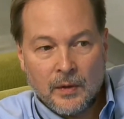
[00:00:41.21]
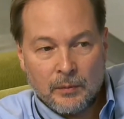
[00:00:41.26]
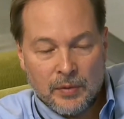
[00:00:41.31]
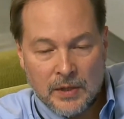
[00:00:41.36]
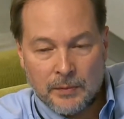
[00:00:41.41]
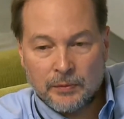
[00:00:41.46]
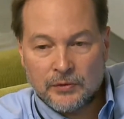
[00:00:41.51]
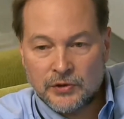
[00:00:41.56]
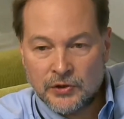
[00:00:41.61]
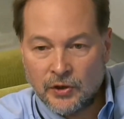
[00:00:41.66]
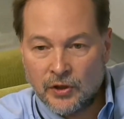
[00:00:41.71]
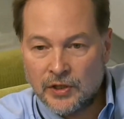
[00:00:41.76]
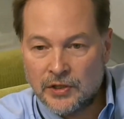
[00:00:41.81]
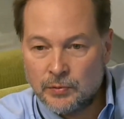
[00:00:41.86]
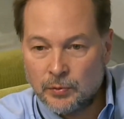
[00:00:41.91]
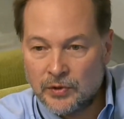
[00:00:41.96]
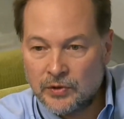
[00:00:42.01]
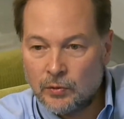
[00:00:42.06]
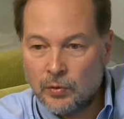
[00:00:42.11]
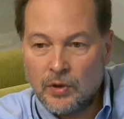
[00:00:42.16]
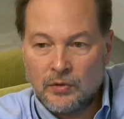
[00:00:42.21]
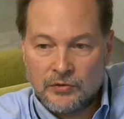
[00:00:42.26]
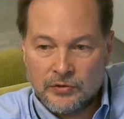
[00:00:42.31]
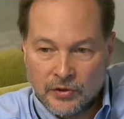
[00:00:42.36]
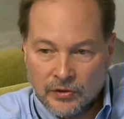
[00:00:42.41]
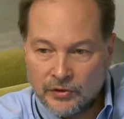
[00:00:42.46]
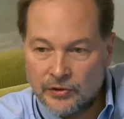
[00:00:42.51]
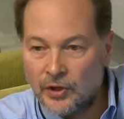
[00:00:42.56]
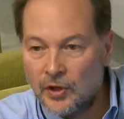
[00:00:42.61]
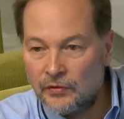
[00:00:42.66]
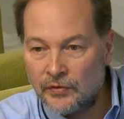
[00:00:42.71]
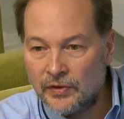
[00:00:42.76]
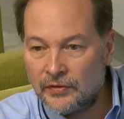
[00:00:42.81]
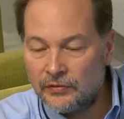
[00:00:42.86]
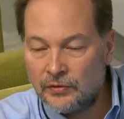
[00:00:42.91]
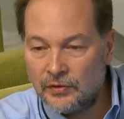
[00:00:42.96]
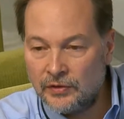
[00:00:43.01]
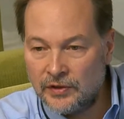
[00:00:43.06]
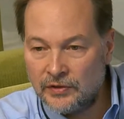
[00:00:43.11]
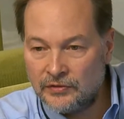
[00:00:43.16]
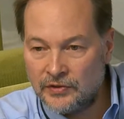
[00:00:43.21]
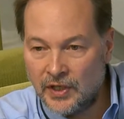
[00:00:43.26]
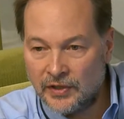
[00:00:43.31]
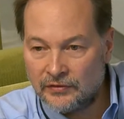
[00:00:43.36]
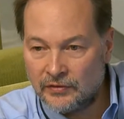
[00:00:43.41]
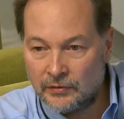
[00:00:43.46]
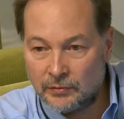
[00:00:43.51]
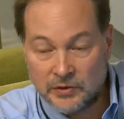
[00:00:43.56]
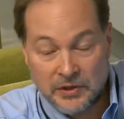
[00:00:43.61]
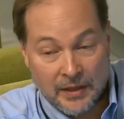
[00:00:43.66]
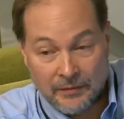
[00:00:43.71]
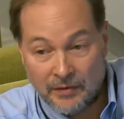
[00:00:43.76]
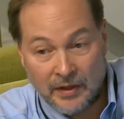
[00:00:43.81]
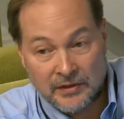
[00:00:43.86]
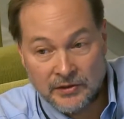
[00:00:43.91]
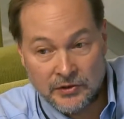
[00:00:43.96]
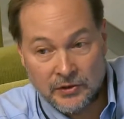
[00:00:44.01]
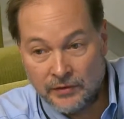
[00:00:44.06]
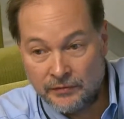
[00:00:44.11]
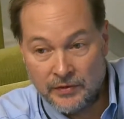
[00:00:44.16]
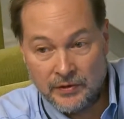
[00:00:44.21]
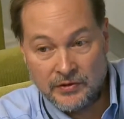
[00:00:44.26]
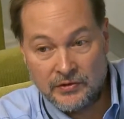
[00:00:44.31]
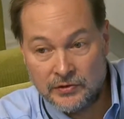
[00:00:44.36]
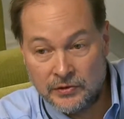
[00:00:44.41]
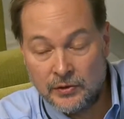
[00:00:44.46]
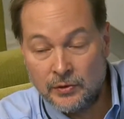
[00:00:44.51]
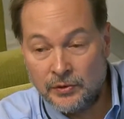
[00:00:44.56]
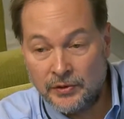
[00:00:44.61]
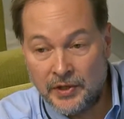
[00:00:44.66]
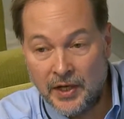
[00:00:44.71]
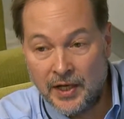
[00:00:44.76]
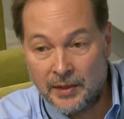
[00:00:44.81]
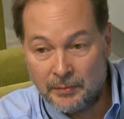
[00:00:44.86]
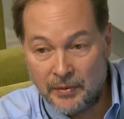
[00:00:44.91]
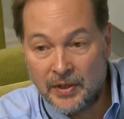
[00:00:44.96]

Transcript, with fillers: people charged were, quote, turned over to Sudanese justice, which I'm not sure if it's true or not.